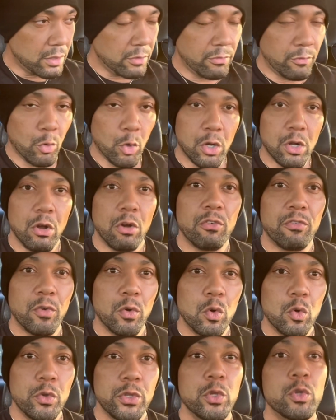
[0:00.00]
forego
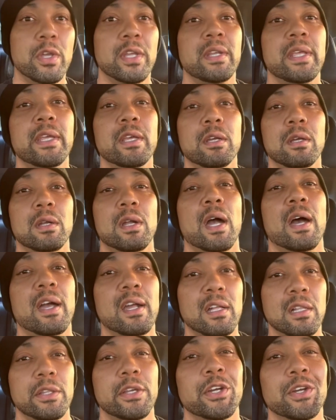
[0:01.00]
food, you can hear God
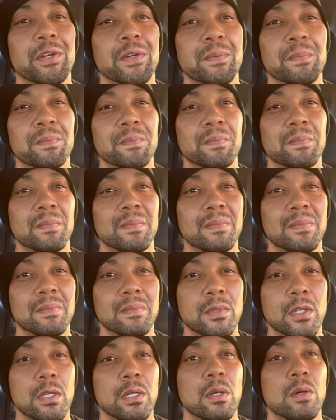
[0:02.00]
clear.
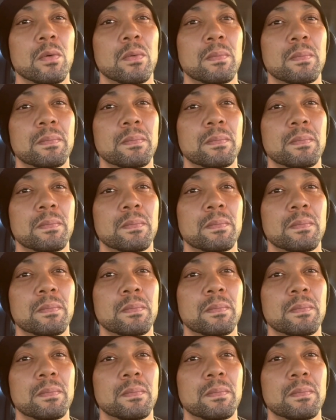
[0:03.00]
You know,